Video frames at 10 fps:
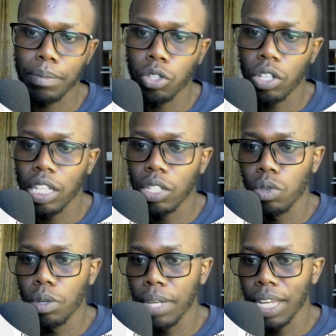I'm sure these
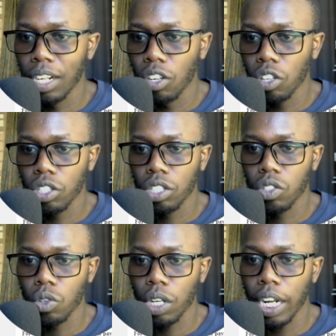will be unlocked,
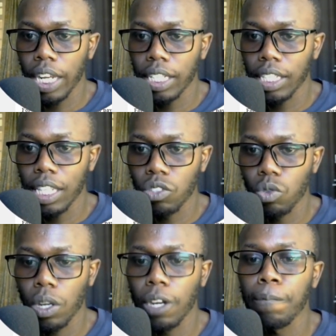so click this
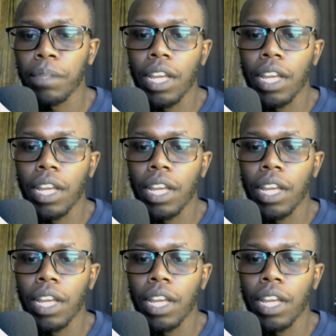one